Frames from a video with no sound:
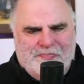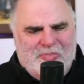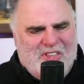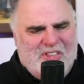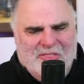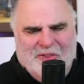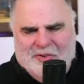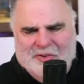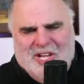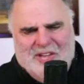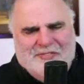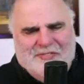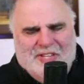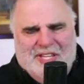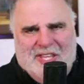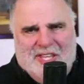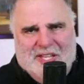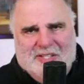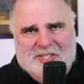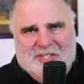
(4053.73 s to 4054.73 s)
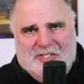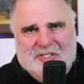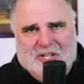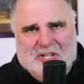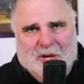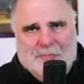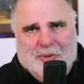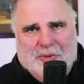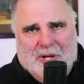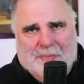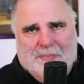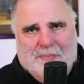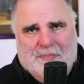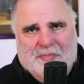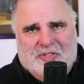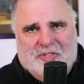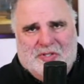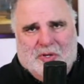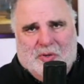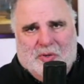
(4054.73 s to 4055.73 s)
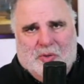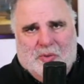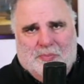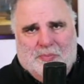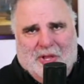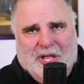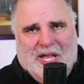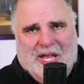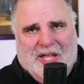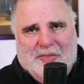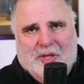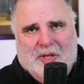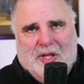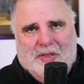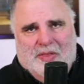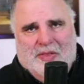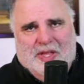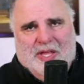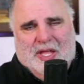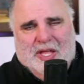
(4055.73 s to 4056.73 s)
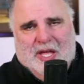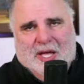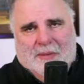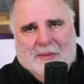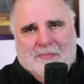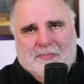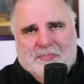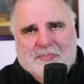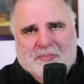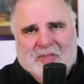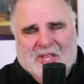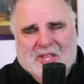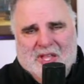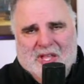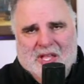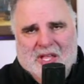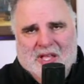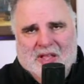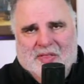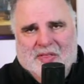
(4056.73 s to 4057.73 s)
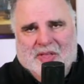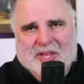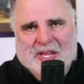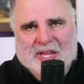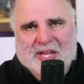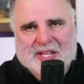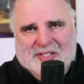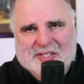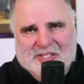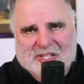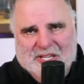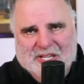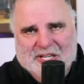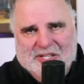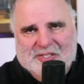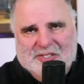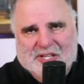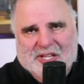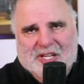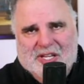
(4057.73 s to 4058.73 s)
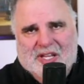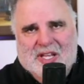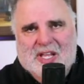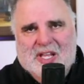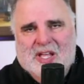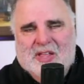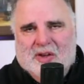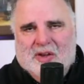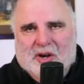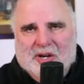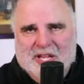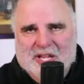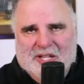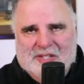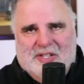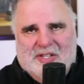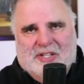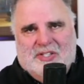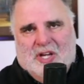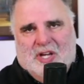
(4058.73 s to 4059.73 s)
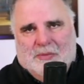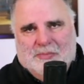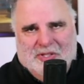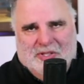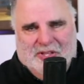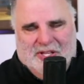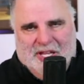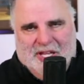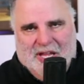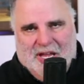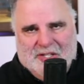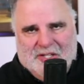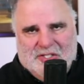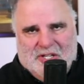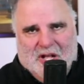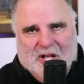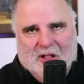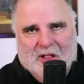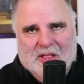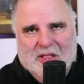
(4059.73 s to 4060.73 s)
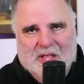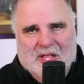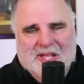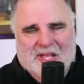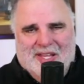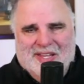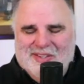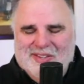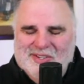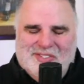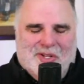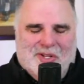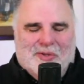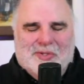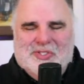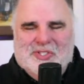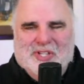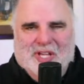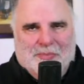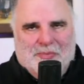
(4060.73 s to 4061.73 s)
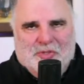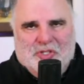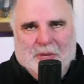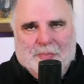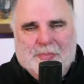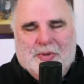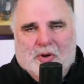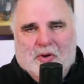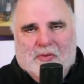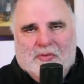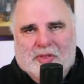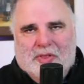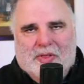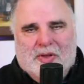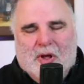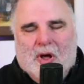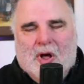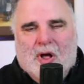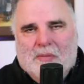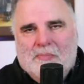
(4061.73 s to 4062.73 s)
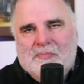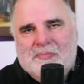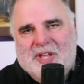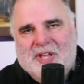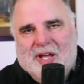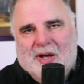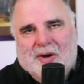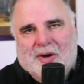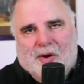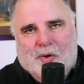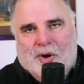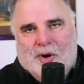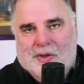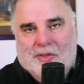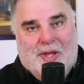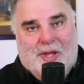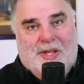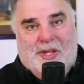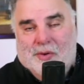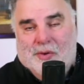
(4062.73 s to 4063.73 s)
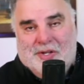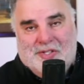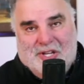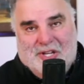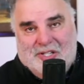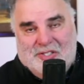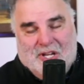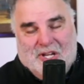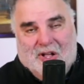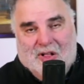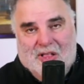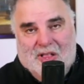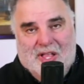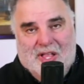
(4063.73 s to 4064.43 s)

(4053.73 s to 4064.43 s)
there are definitely kids that jump up to play in the NCDC. There are kids that jump to the EHL. You just don't see them jumping over to the NAL, or the USHL.